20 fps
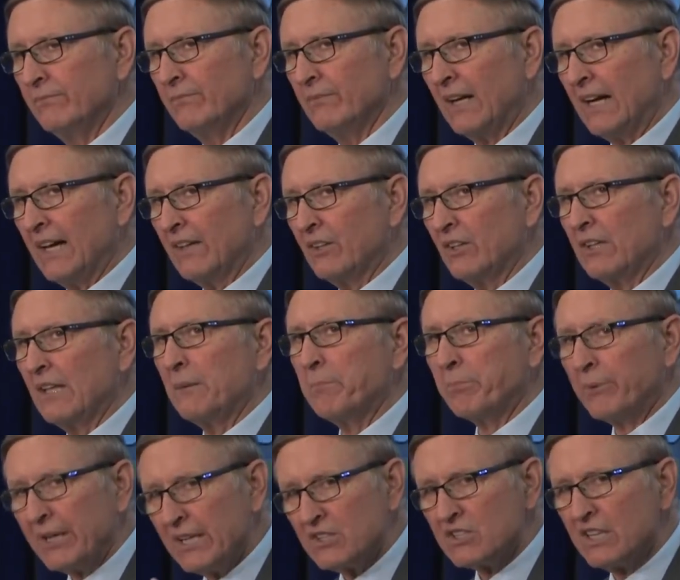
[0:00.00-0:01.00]
other than
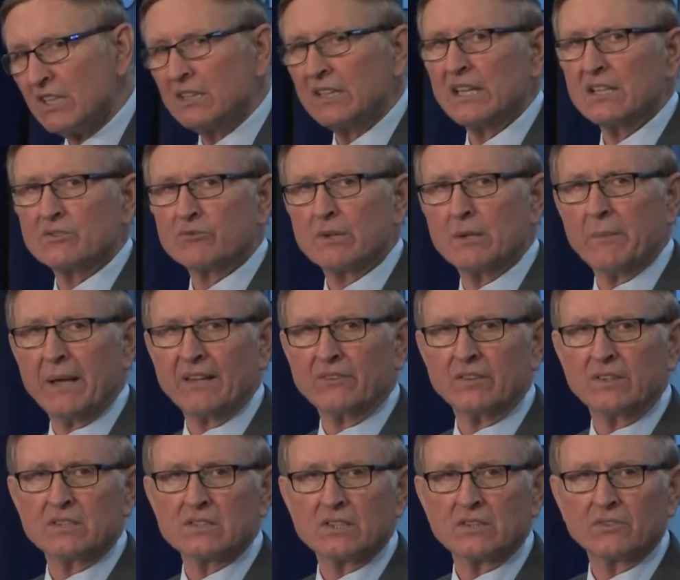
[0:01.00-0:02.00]
preaching these three
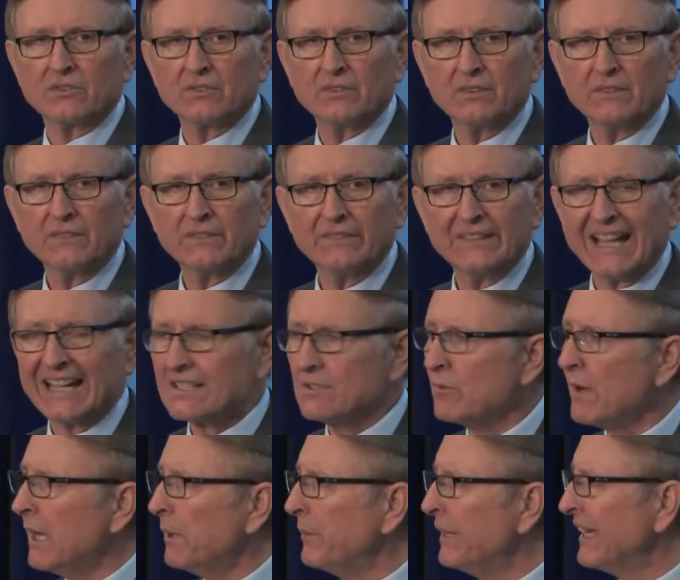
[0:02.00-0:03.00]
messages. That's
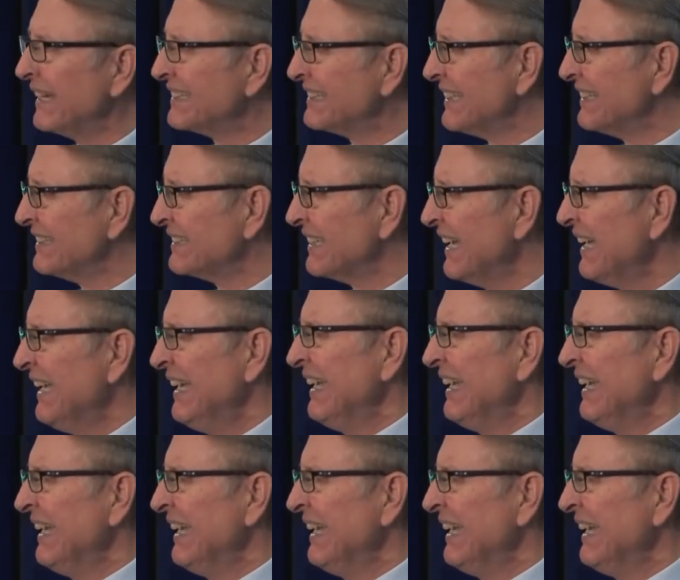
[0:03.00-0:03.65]
why we exist.